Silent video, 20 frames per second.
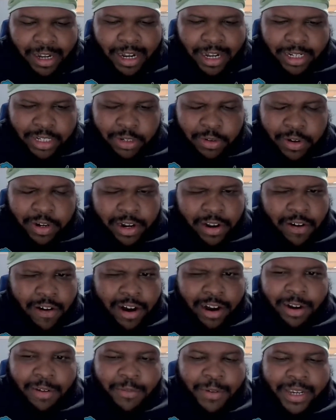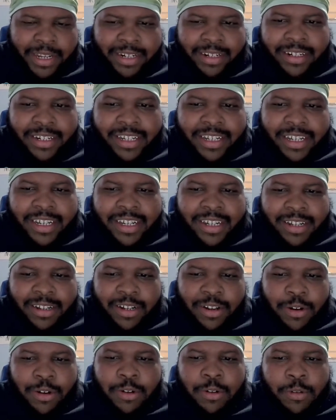during the arc when
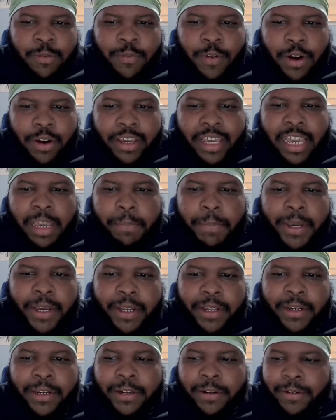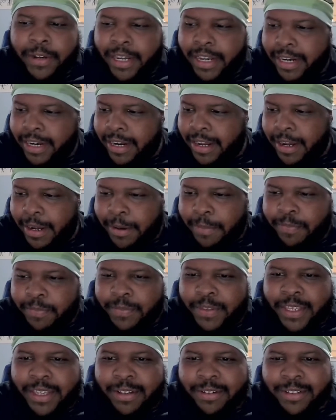Goku fought King Piccolo, and
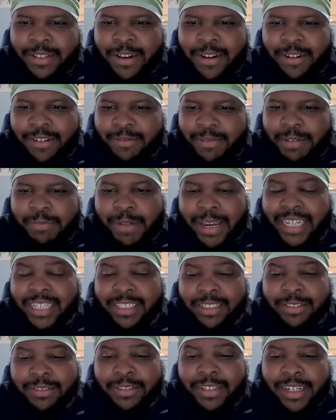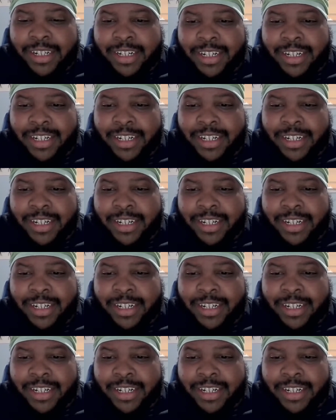he was going to be basically